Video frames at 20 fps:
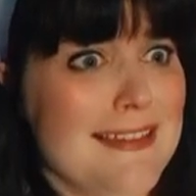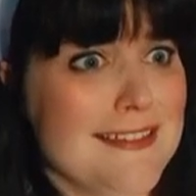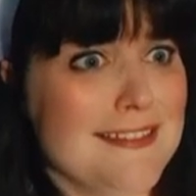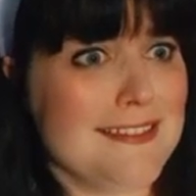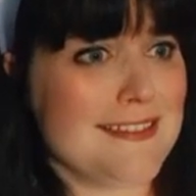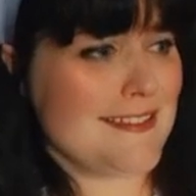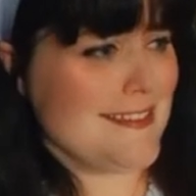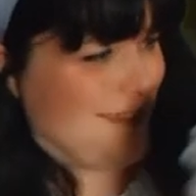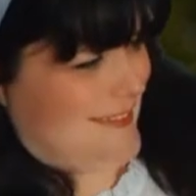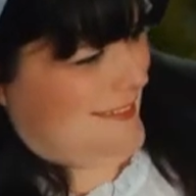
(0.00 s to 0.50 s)

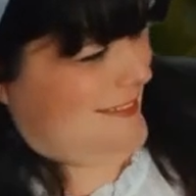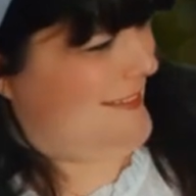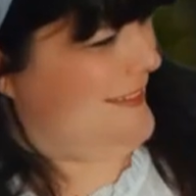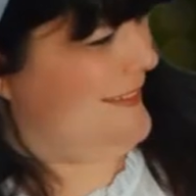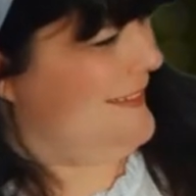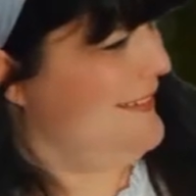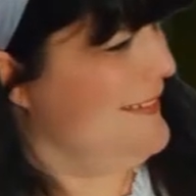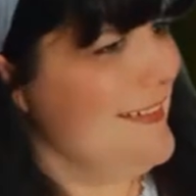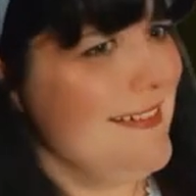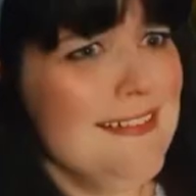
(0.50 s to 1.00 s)
Yes!
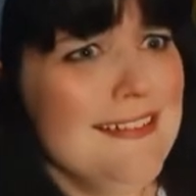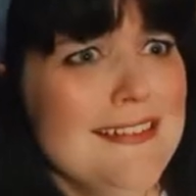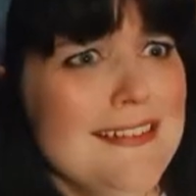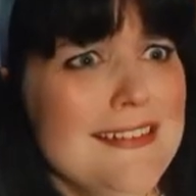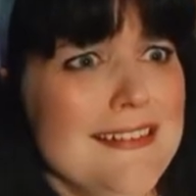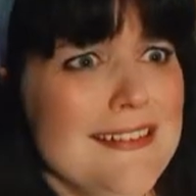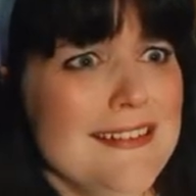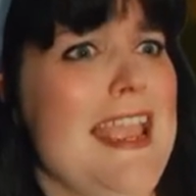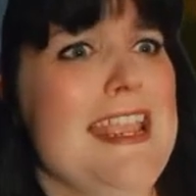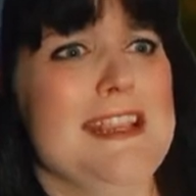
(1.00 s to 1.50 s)

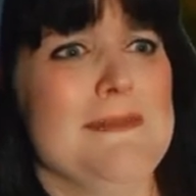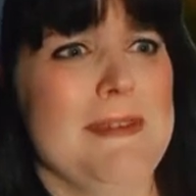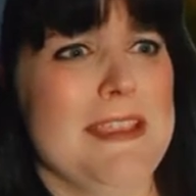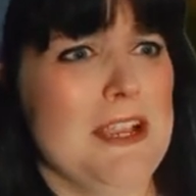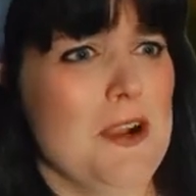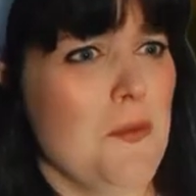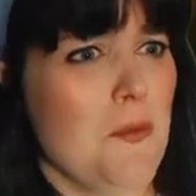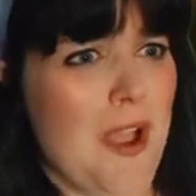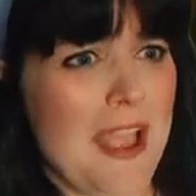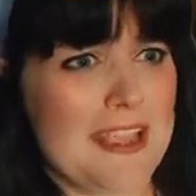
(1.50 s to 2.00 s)

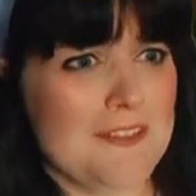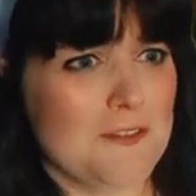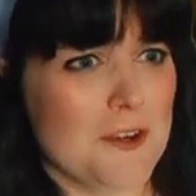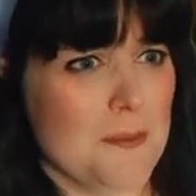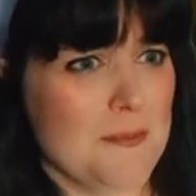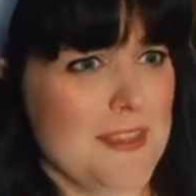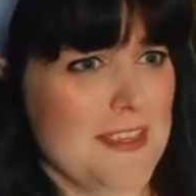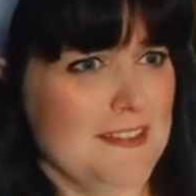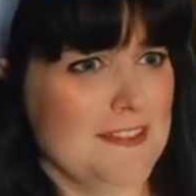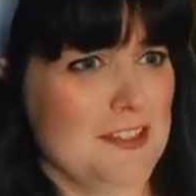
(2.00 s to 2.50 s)
Take me
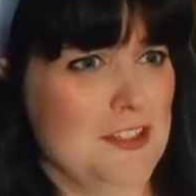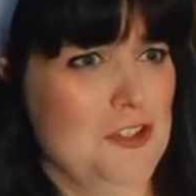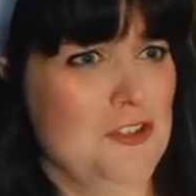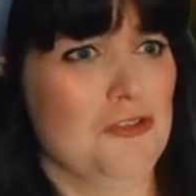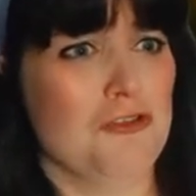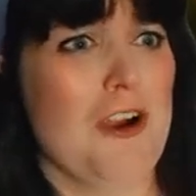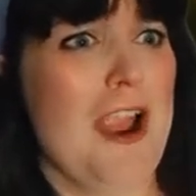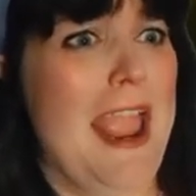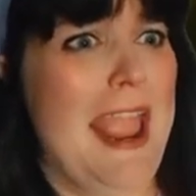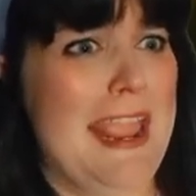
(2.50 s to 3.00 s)
away from
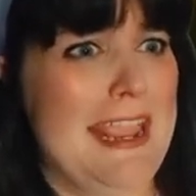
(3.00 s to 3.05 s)
this